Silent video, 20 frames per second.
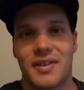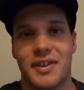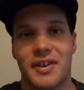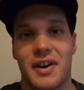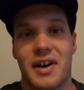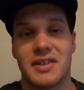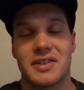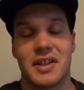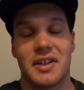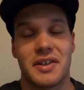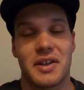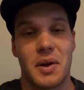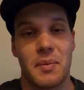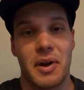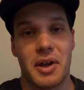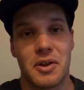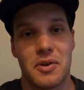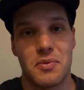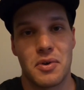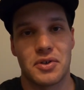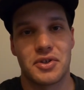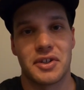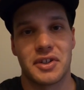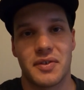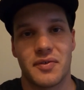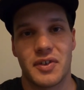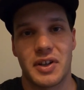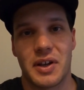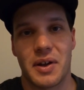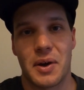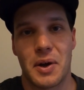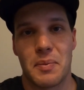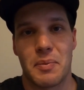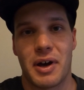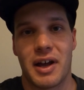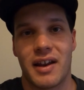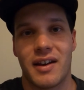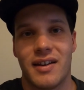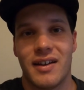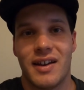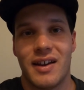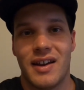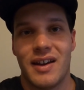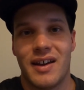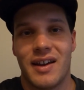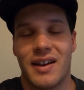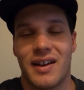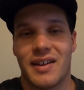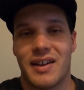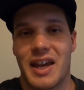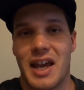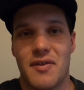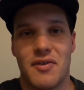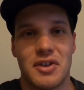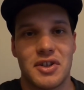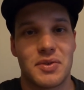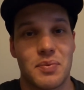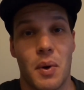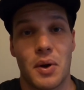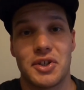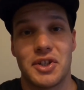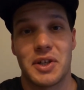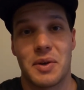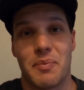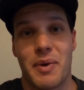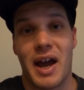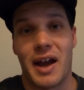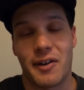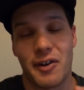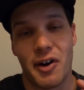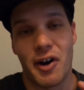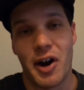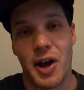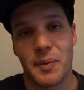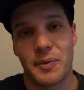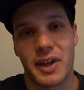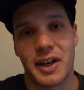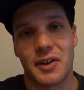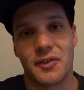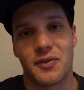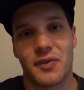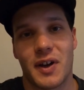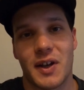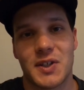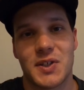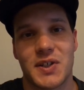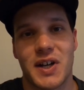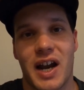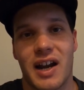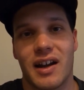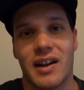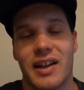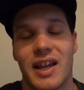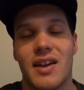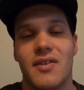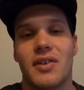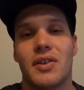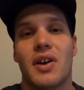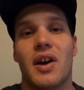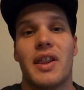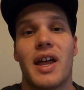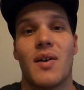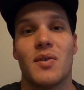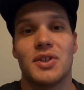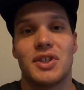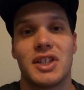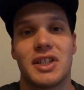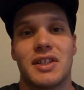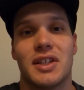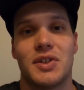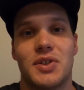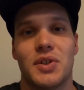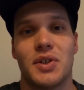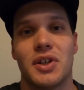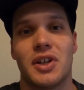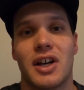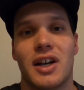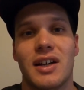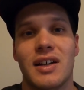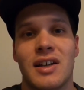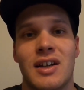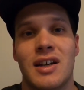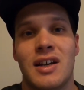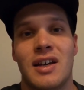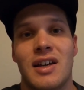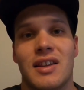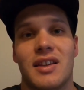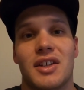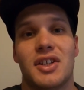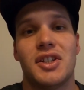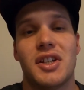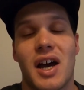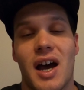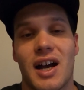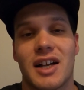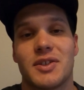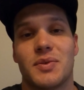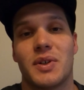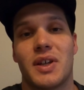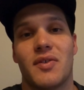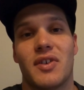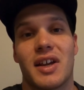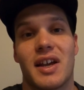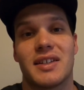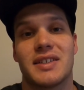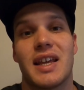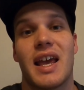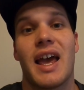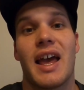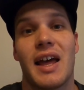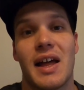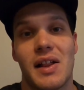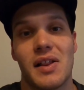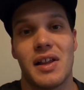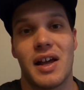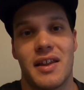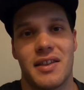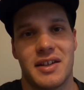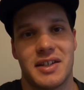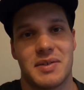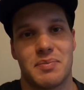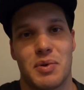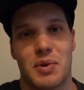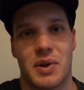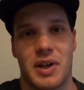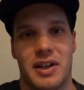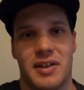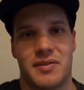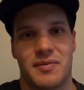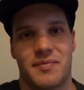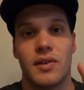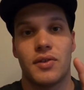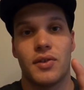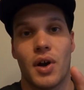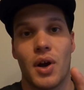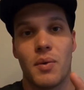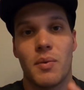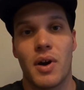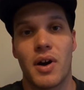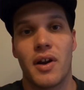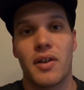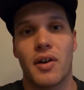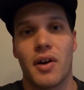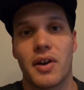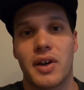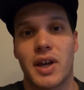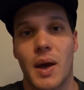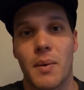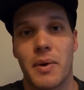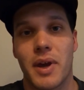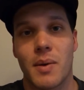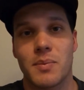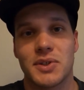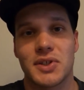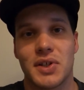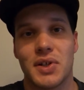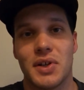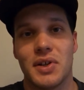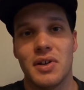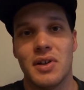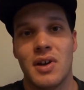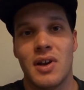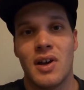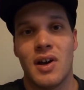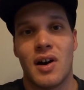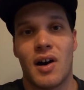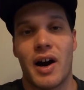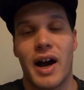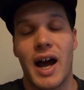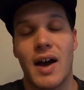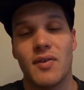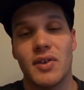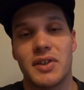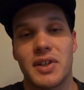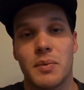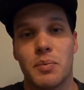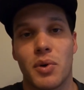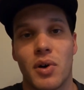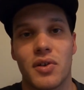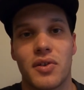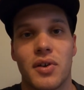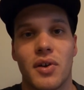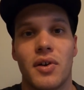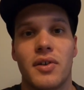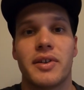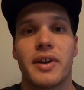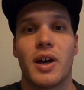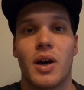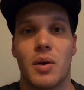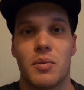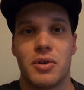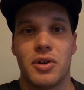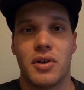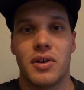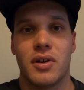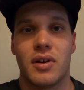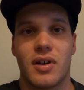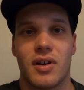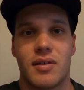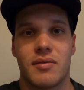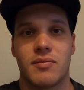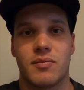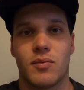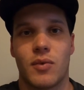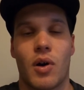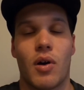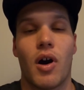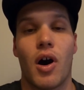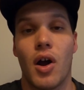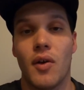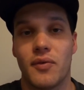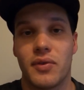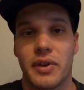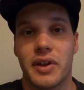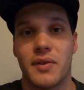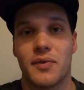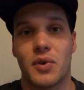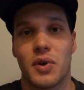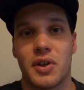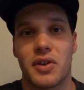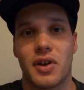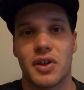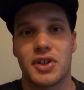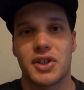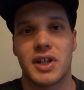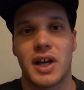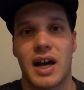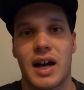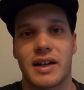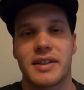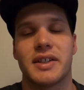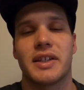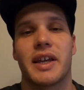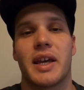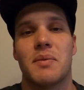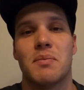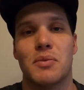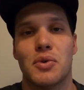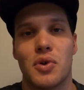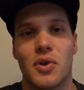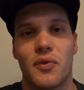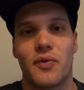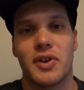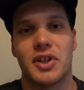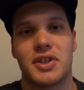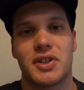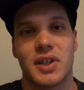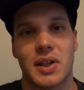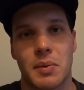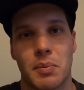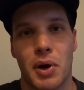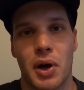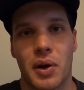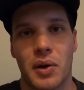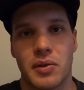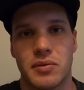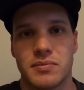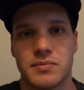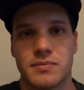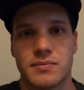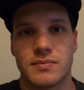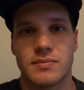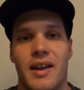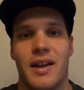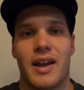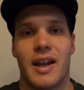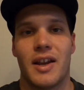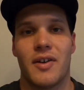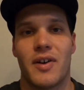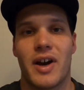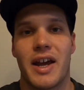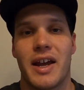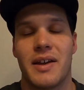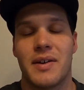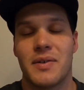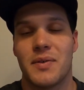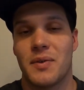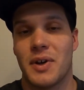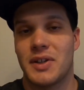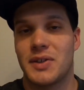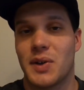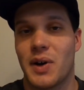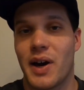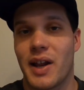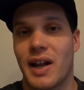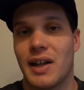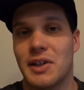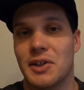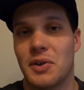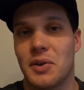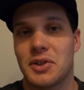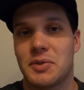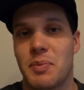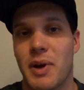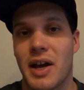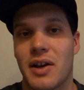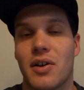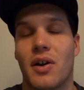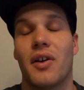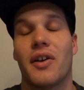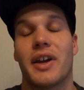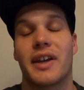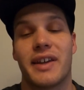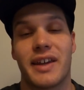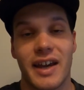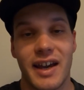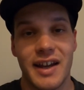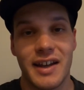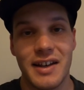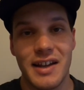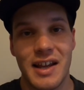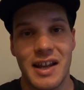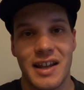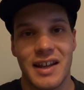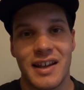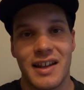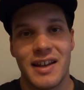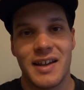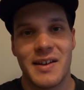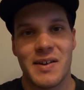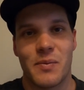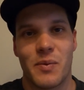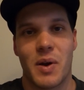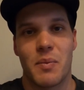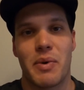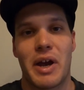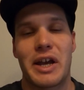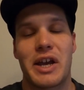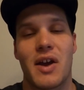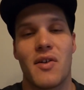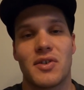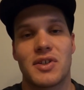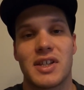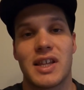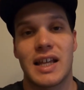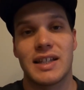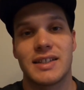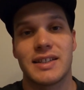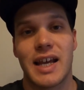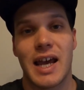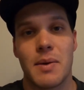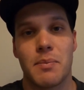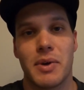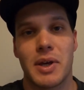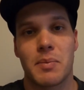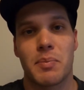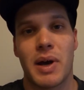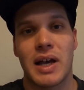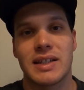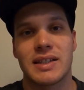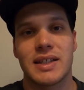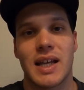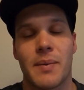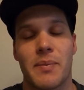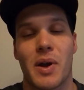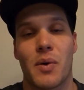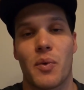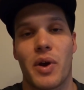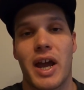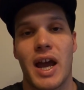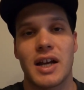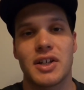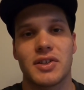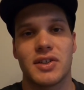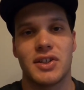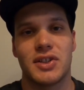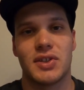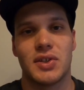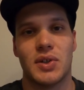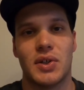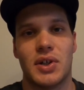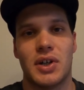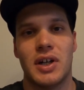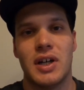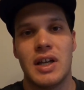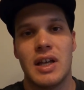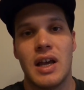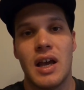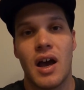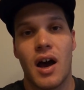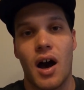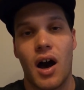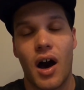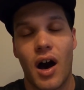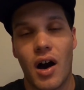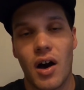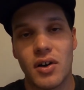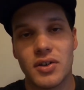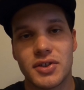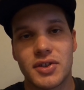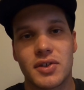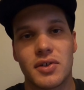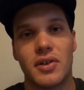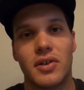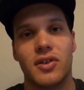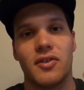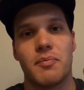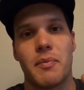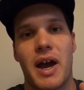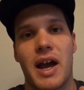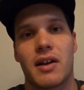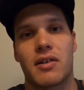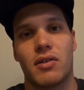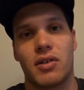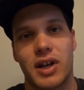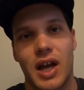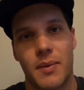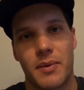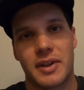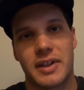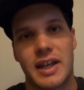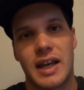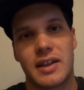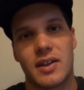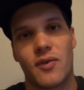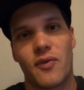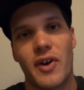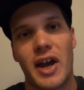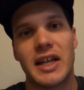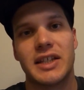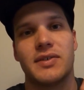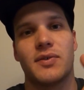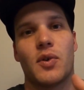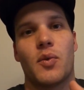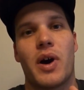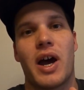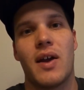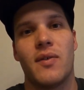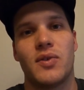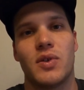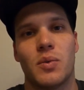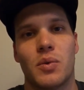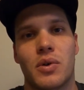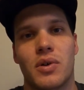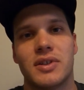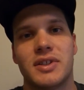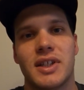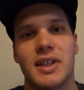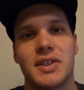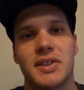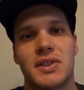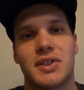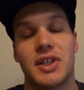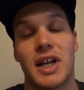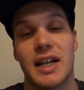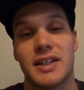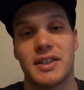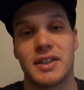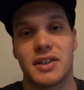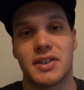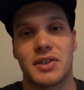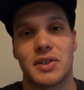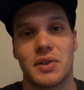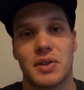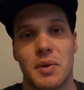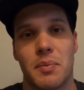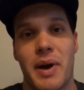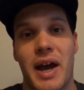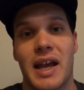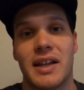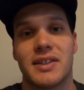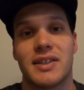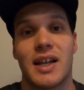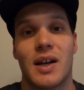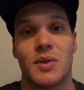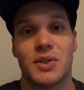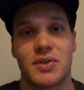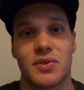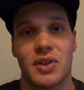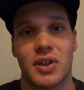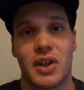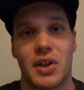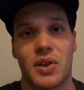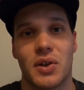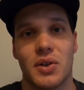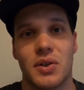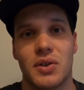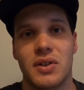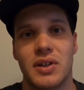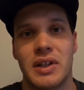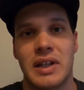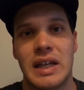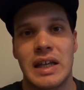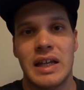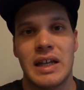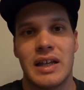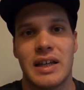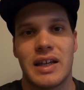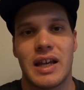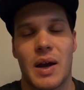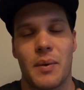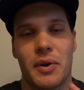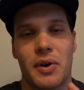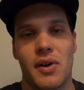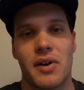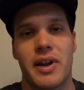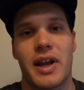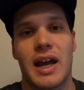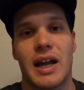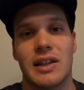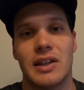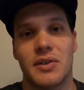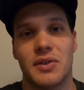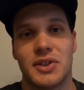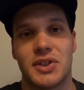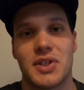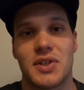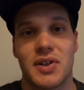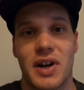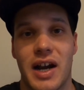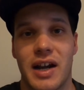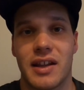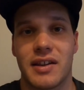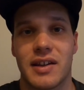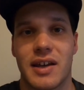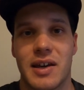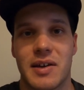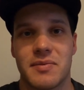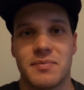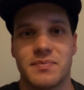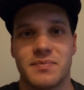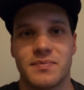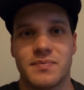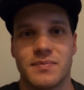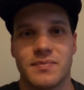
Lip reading: Guys, I don't know about you watching the video, but even just watching it back, I'm getting frustrated. Even though that was just a tuna, the sharks were giving us hell at this point. Don't worry though, coming up soon, I have a tip or two to help you, well, hopefully avoid those sharks and get more fish to the boat. Anyway, we tied our lures back on again, went back over to that same big bust up, and we actually saw a whole school of mackerel coming down the face of a wave towards us, chasing a school of bait. So that was really cool. And we got our lures straight in there.